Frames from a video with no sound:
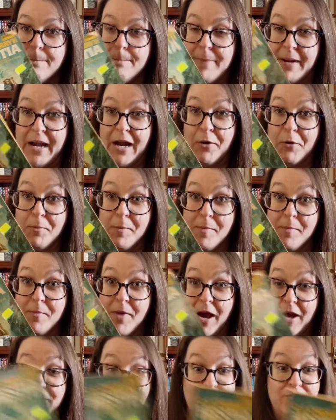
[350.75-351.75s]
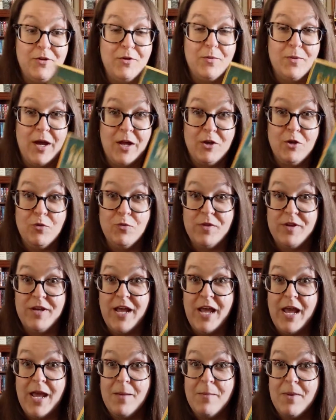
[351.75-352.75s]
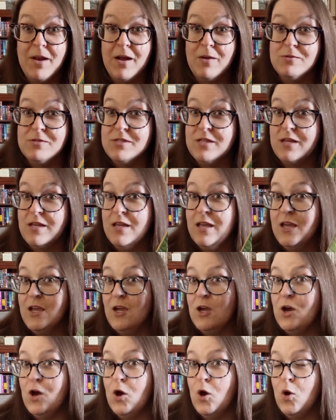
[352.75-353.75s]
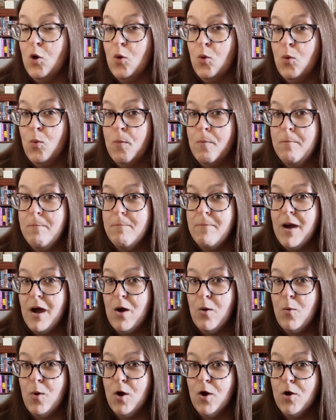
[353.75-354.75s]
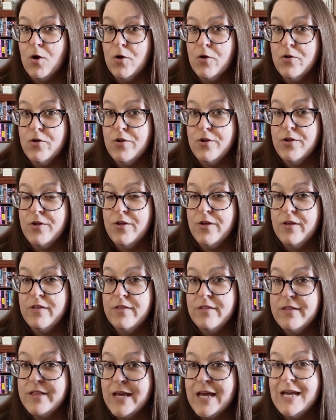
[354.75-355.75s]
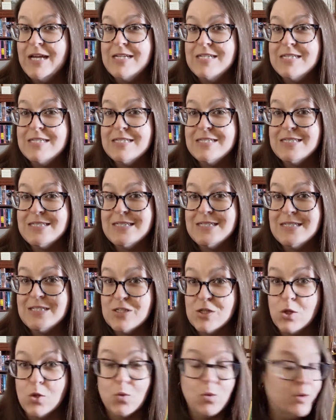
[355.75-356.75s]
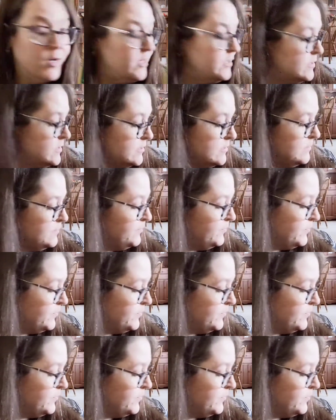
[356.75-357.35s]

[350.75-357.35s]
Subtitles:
but I remember, I knew the name, and I was thinking, oh my word, that is glorious.